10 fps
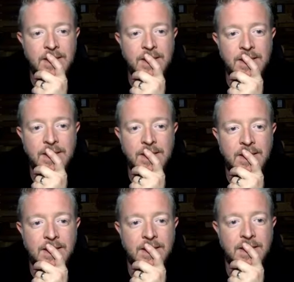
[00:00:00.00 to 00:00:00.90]

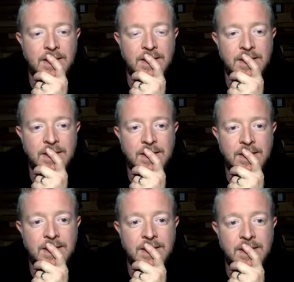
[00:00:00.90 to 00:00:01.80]

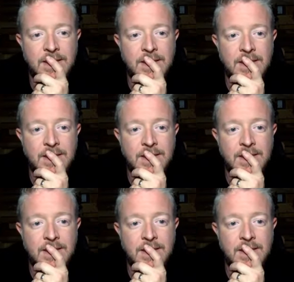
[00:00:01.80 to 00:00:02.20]
[no speech]